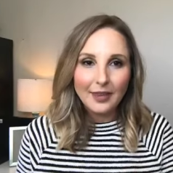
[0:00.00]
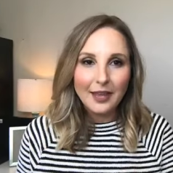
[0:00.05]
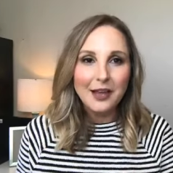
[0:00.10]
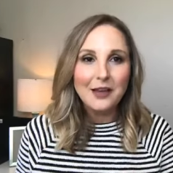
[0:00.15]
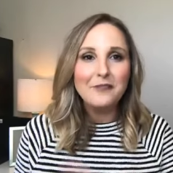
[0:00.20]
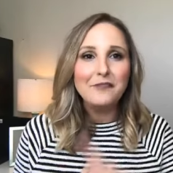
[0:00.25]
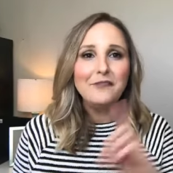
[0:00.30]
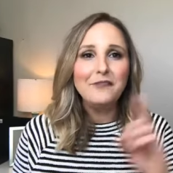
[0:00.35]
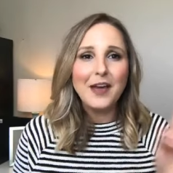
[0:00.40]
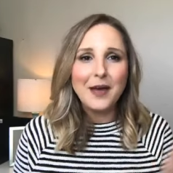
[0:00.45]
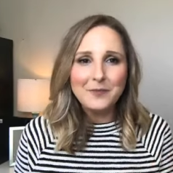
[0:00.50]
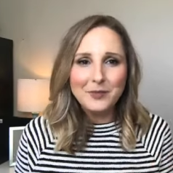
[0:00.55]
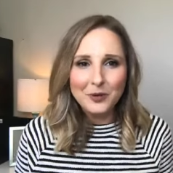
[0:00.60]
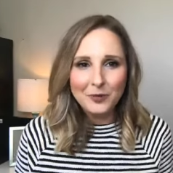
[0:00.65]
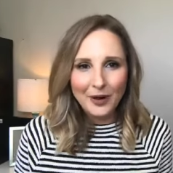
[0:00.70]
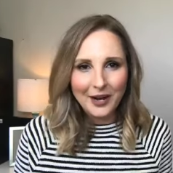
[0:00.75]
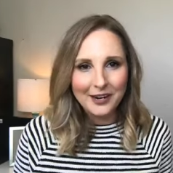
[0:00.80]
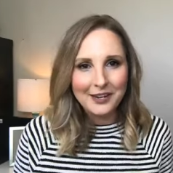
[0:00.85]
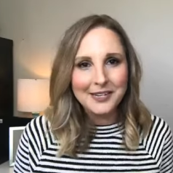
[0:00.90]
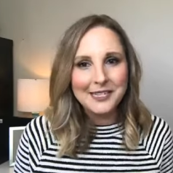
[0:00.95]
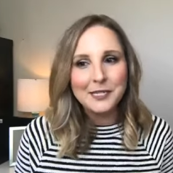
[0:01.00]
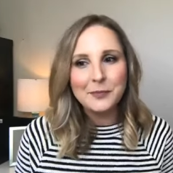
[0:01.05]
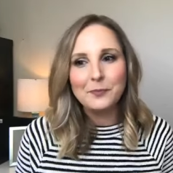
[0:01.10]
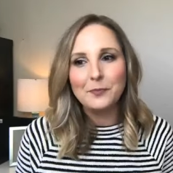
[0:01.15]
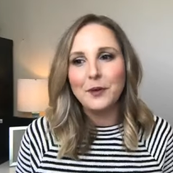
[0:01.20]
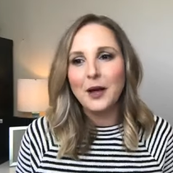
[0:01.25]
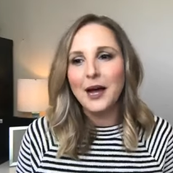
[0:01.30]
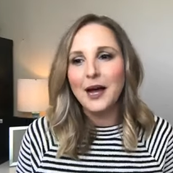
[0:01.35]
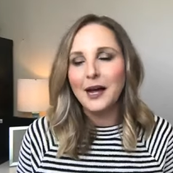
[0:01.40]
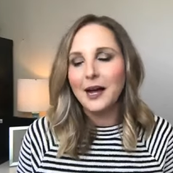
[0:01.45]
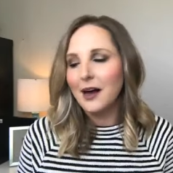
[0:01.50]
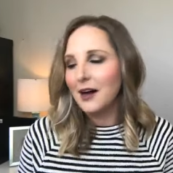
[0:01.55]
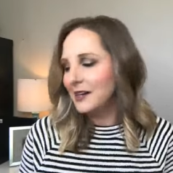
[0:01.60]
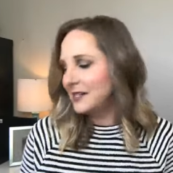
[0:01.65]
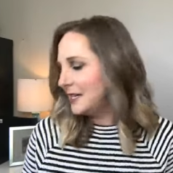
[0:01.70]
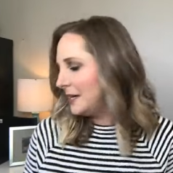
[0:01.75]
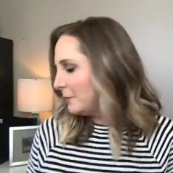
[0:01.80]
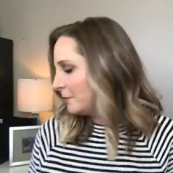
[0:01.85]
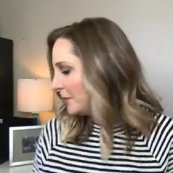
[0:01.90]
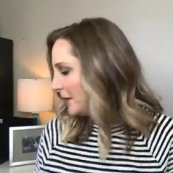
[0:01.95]
February's
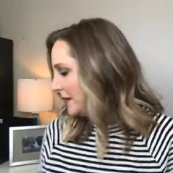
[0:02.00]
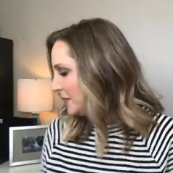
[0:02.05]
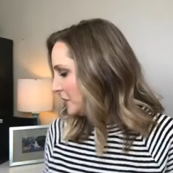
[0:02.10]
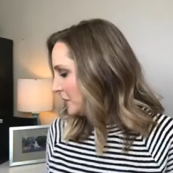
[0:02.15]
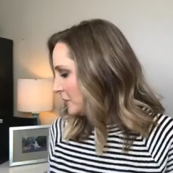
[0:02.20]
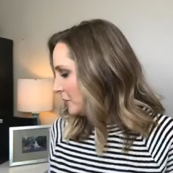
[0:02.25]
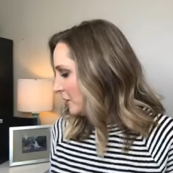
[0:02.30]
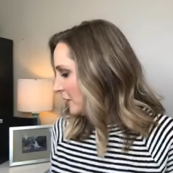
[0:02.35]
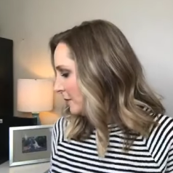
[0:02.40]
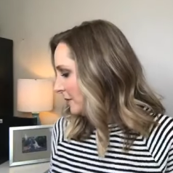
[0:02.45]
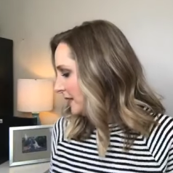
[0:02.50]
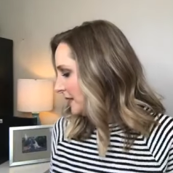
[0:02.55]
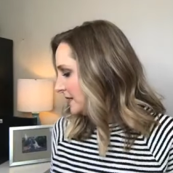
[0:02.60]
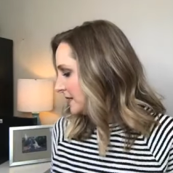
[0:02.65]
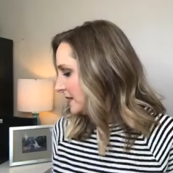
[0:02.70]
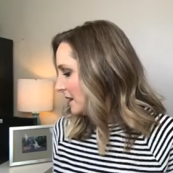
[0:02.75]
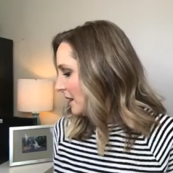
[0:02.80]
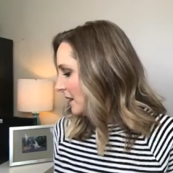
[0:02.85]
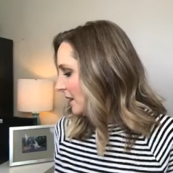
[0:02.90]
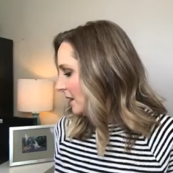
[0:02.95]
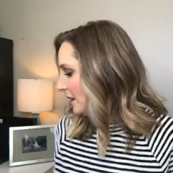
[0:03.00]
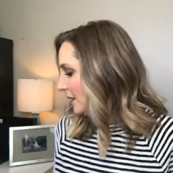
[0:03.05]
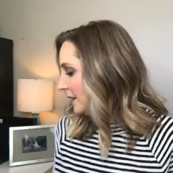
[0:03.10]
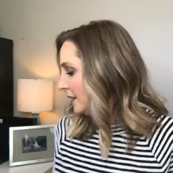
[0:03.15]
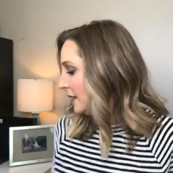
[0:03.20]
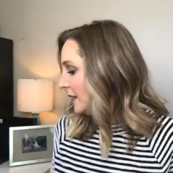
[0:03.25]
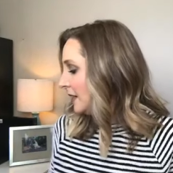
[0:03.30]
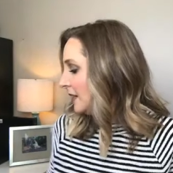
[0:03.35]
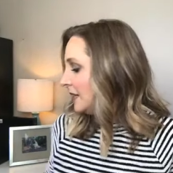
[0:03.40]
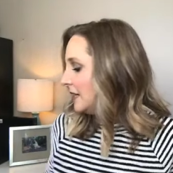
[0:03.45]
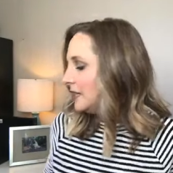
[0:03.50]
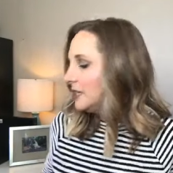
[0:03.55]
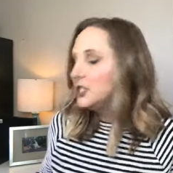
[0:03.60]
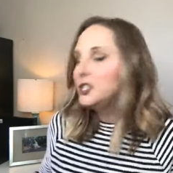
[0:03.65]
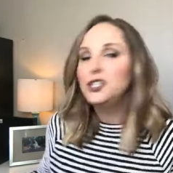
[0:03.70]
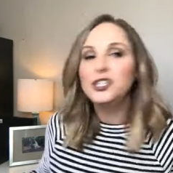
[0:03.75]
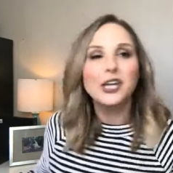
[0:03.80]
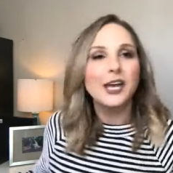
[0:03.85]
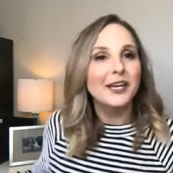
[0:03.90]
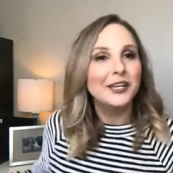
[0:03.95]
content brainstorm is on
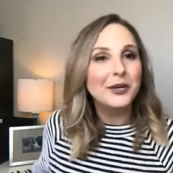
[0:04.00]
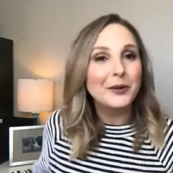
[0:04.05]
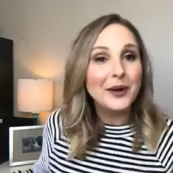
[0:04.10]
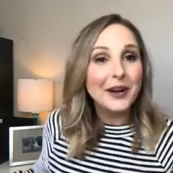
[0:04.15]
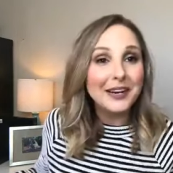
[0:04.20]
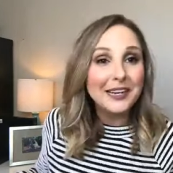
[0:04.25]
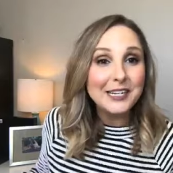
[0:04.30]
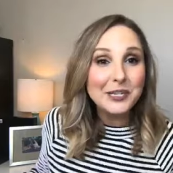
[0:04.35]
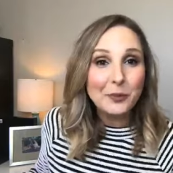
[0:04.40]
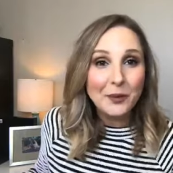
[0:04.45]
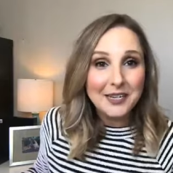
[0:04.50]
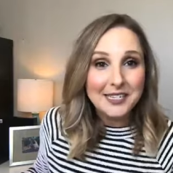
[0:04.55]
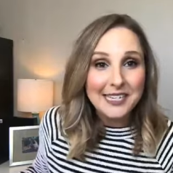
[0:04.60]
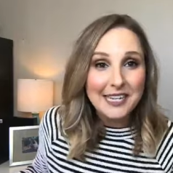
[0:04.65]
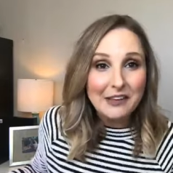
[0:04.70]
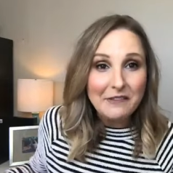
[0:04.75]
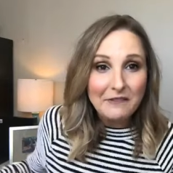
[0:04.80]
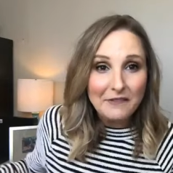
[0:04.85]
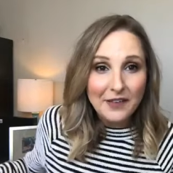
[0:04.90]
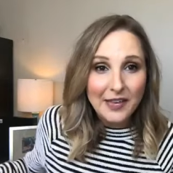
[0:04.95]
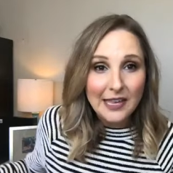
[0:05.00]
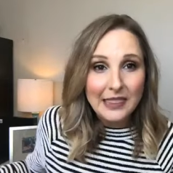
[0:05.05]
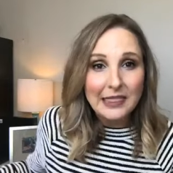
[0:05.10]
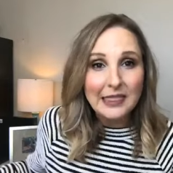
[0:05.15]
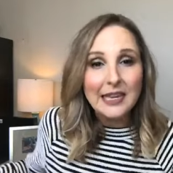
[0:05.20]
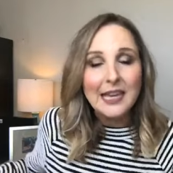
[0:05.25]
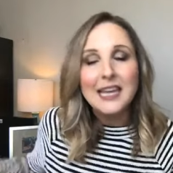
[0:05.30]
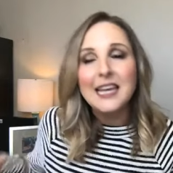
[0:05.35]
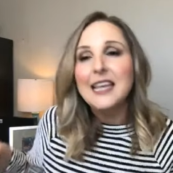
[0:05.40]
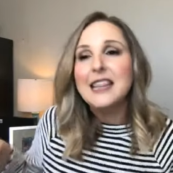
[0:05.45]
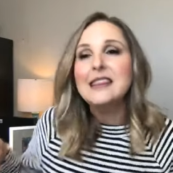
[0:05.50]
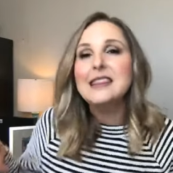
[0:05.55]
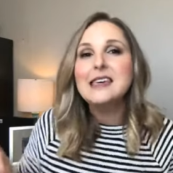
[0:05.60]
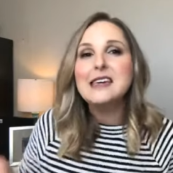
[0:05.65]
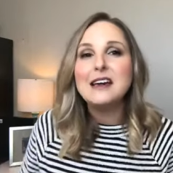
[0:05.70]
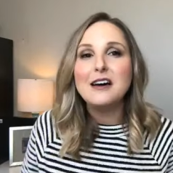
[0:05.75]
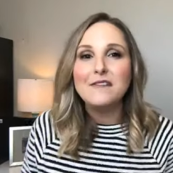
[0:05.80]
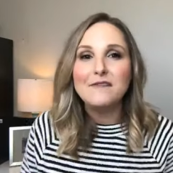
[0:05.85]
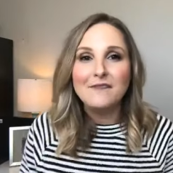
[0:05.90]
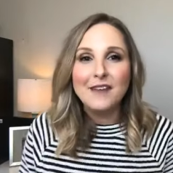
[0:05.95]
January 25th.
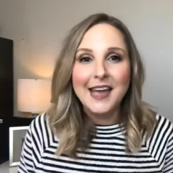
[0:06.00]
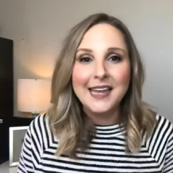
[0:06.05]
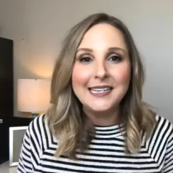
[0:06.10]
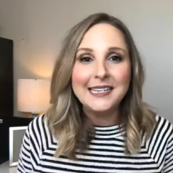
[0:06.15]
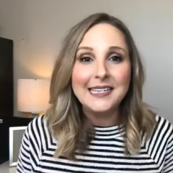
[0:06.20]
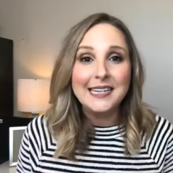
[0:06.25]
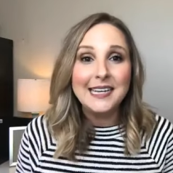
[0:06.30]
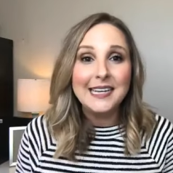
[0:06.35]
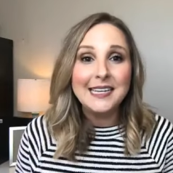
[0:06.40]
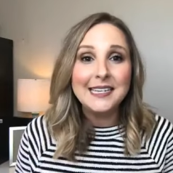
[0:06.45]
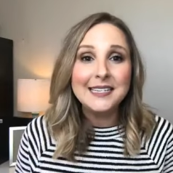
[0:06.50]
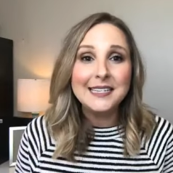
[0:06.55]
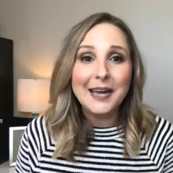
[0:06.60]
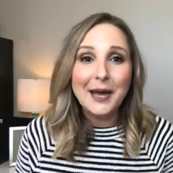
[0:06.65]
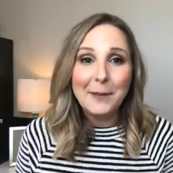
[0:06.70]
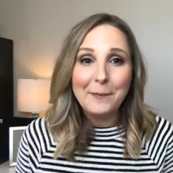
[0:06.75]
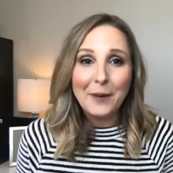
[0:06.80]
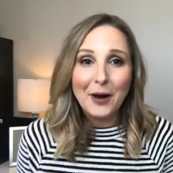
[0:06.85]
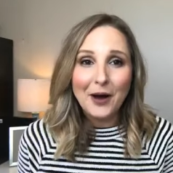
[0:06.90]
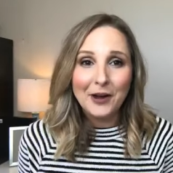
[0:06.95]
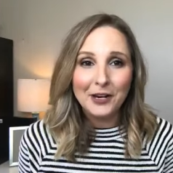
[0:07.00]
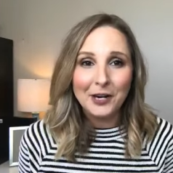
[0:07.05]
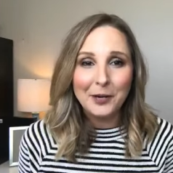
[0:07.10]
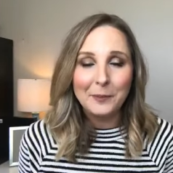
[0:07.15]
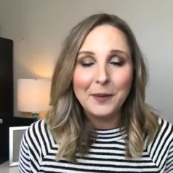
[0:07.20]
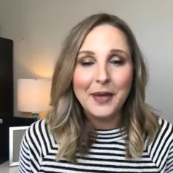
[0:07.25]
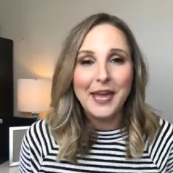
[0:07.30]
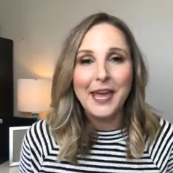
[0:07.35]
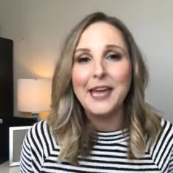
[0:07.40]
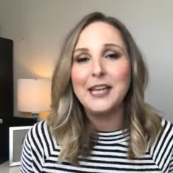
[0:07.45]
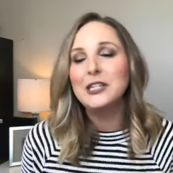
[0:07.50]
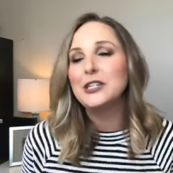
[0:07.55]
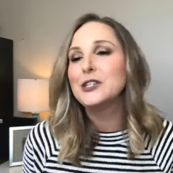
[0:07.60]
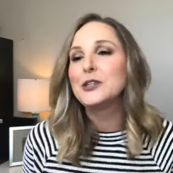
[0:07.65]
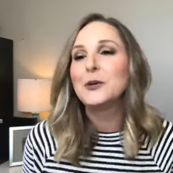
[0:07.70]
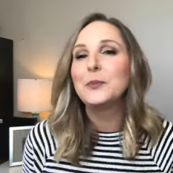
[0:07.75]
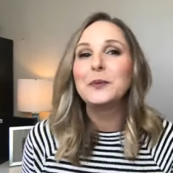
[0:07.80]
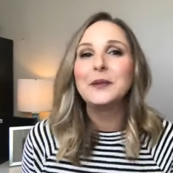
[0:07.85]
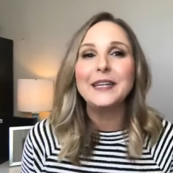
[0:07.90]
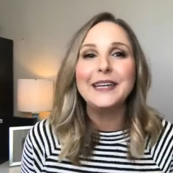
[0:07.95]
The event is up on our page,
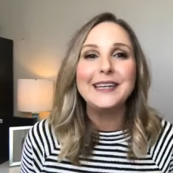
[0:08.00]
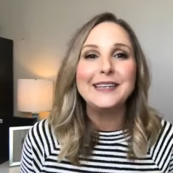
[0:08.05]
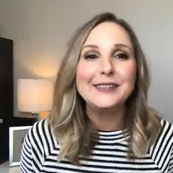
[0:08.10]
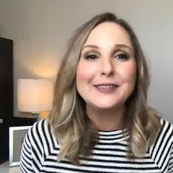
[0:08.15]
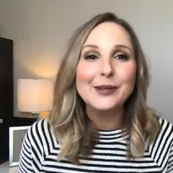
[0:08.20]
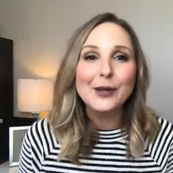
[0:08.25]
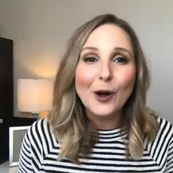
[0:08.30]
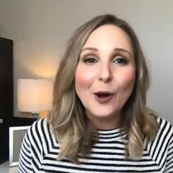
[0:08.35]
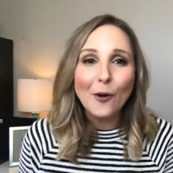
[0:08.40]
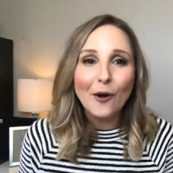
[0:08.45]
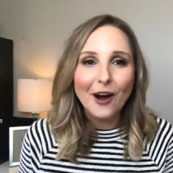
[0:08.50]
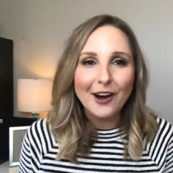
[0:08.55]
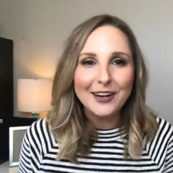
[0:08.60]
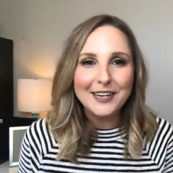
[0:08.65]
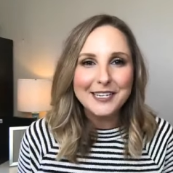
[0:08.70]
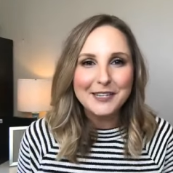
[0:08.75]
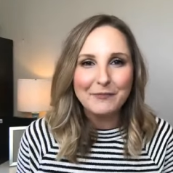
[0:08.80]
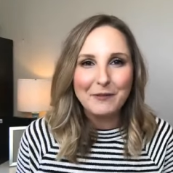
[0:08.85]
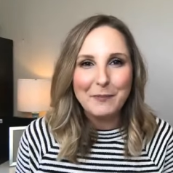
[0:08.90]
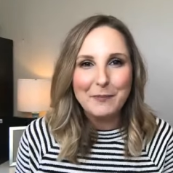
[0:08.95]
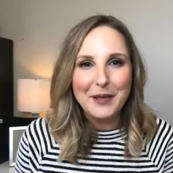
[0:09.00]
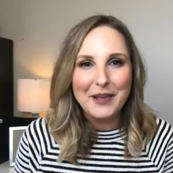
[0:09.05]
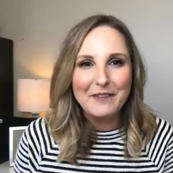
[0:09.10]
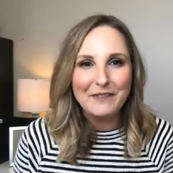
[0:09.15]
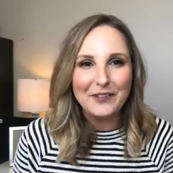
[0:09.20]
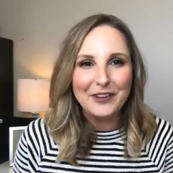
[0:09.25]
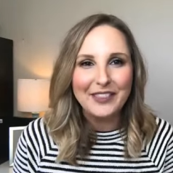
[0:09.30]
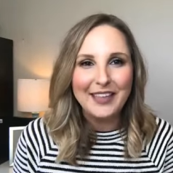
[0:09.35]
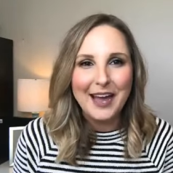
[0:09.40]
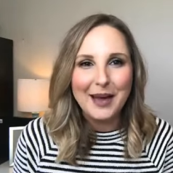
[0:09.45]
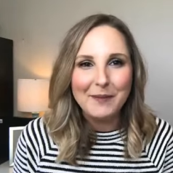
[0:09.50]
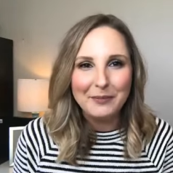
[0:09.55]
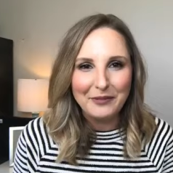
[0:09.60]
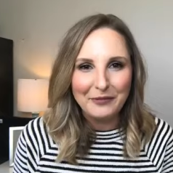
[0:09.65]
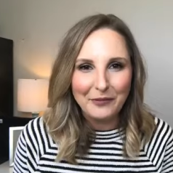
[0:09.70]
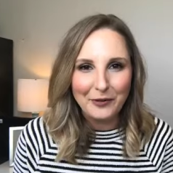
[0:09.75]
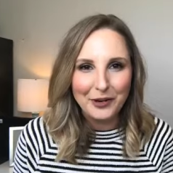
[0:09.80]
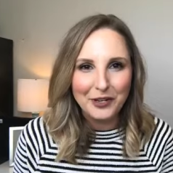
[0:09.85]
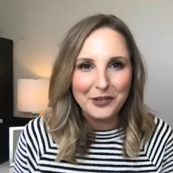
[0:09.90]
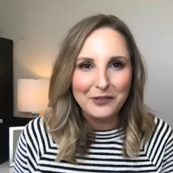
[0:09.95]
so please go RSVP for that
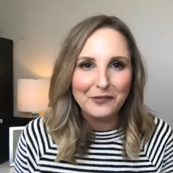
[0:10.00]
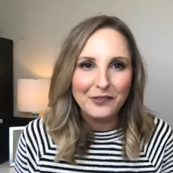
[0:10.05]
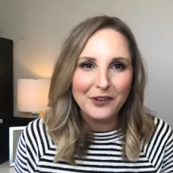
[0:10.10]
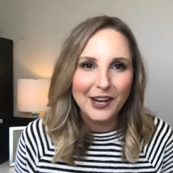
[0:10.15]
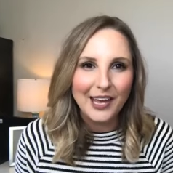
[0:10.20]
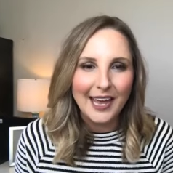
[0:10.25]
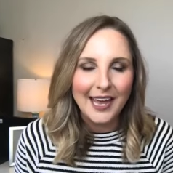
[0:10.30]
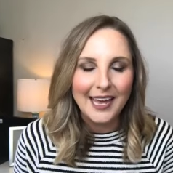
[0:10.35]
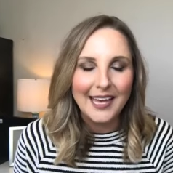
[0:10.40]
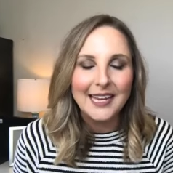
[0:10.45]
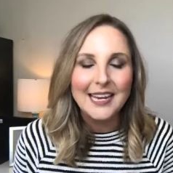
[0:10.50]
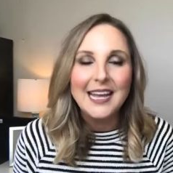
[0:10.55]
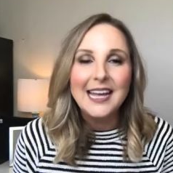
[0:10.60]
before you forget.